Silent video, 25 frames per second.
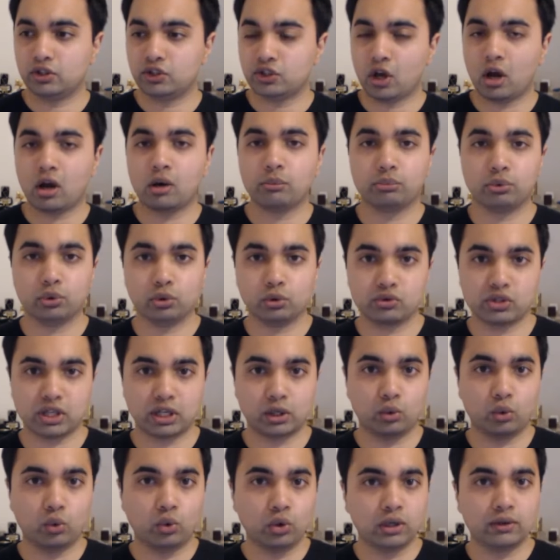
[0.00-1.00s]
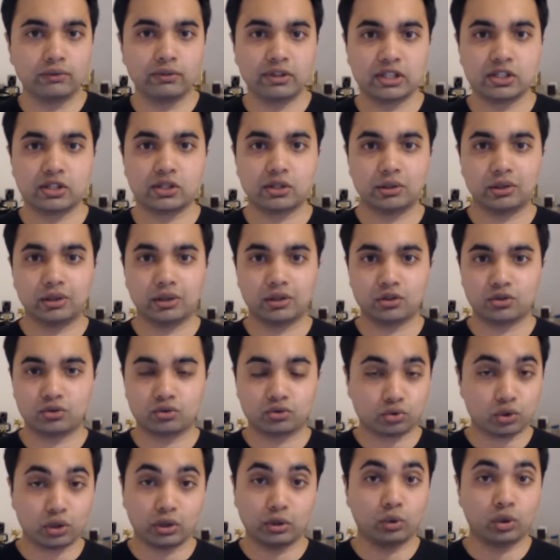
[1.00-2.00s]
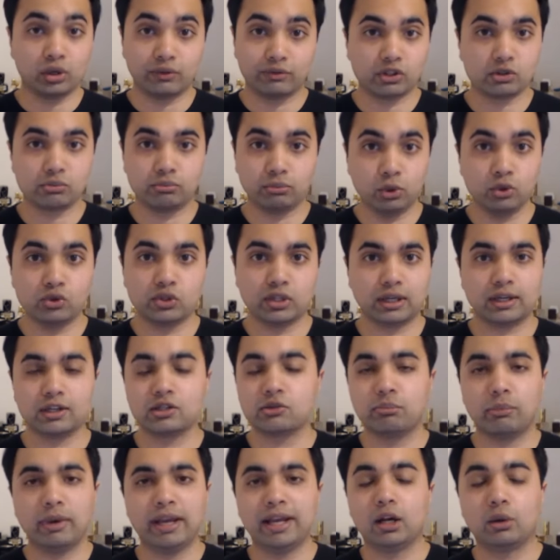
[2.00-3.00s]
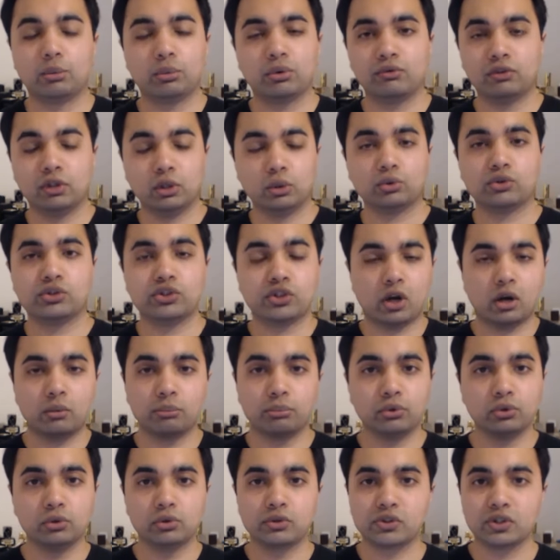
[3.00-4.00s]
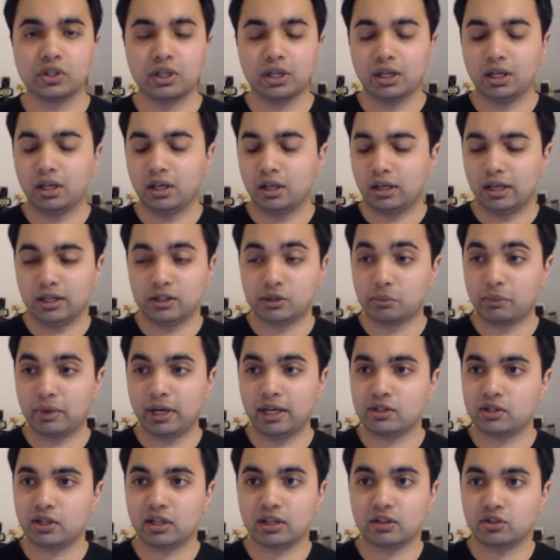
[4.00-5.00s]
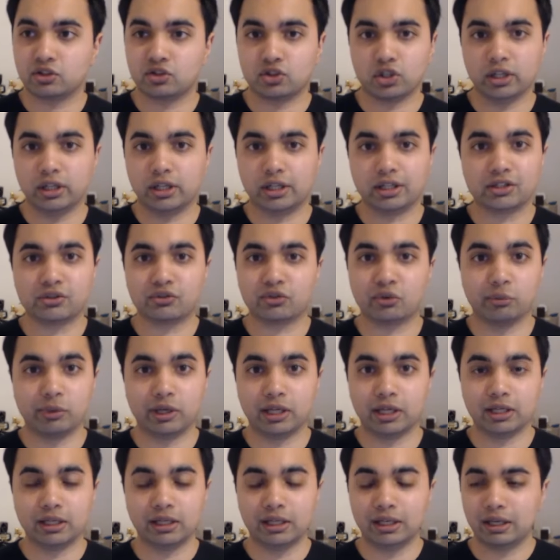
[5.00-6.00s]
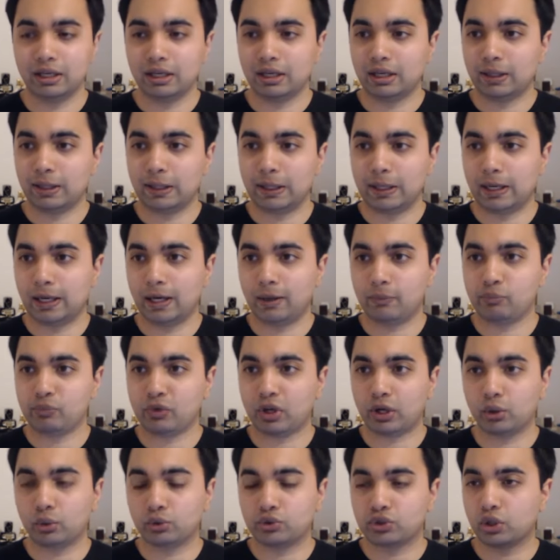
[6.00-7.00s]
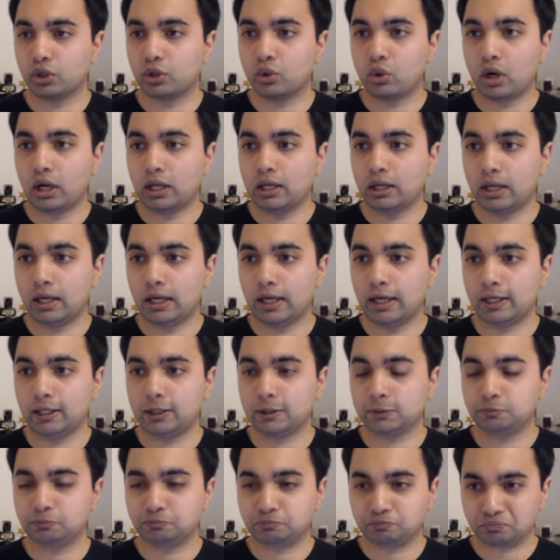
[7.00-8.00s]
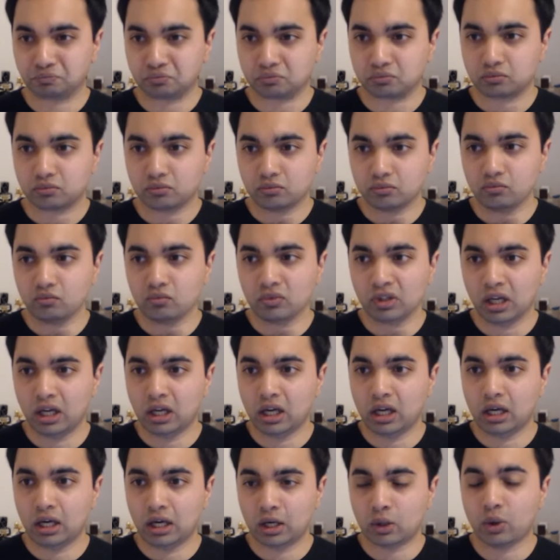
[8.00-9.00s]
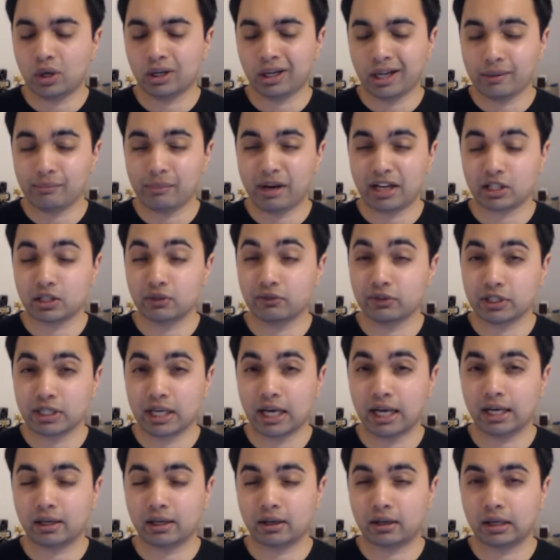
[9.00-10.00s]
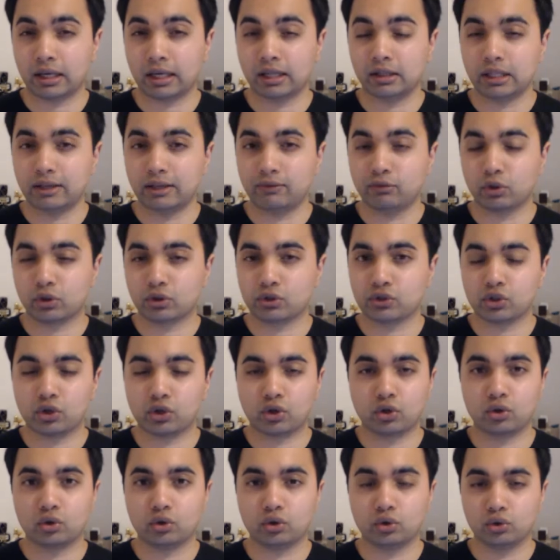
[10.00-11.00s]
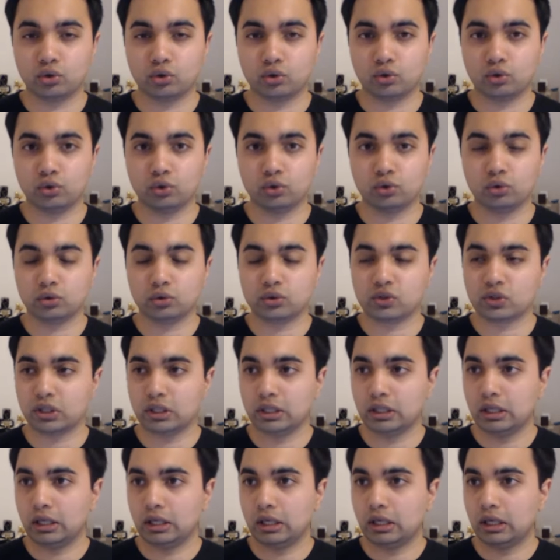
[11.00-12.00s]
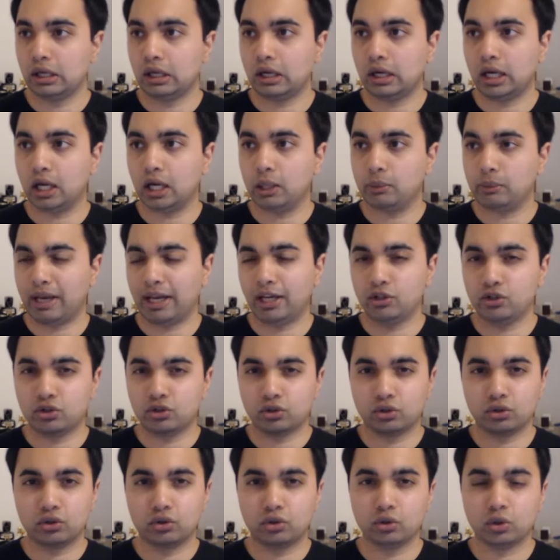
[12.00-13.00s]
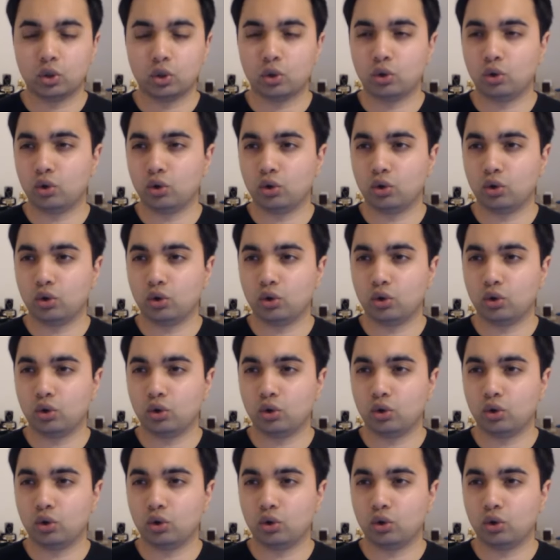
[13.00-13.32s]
samples, and all of his music is made up of little samples. He's amazing. He's a genius for me. I also quite like Massive Attack, and they've got a song called Angel